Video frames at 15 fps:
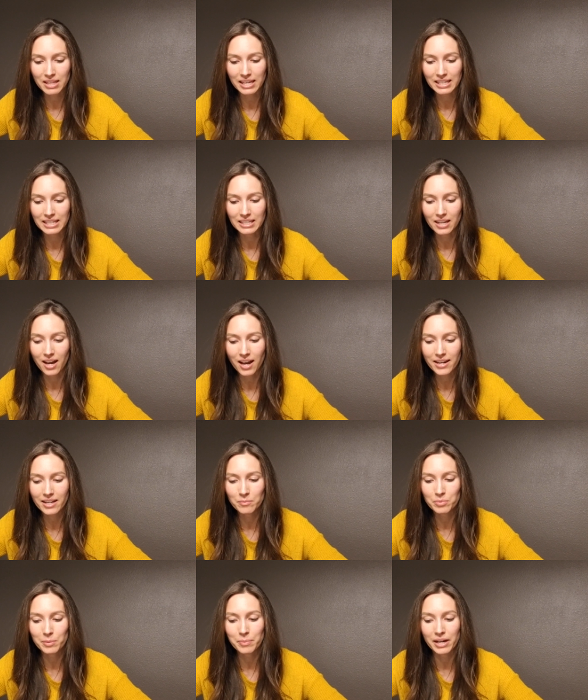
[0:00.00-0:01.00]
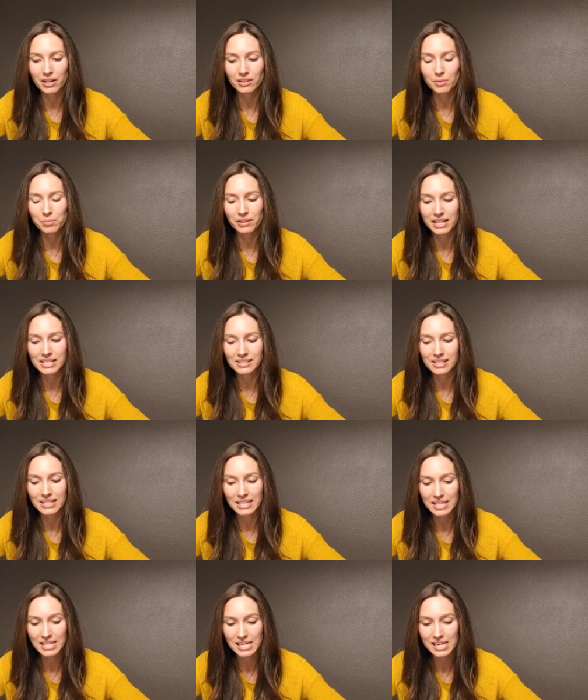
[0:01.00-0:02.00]
that he cut and prepared the plates, and
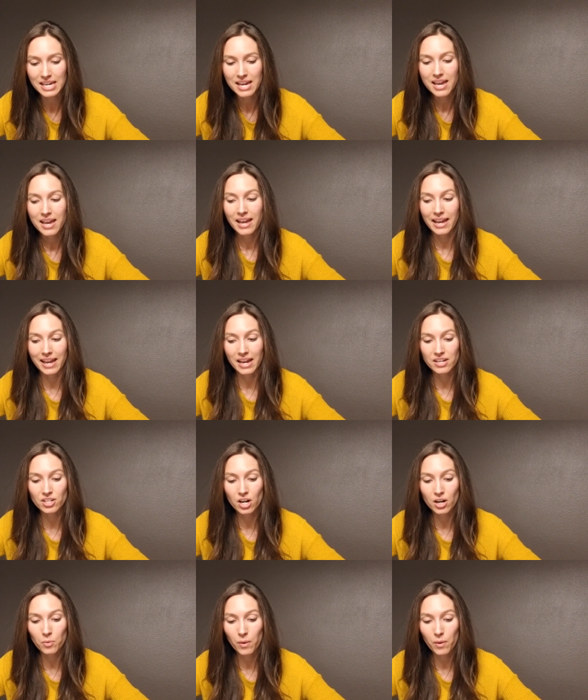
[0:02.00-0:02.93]
he and R.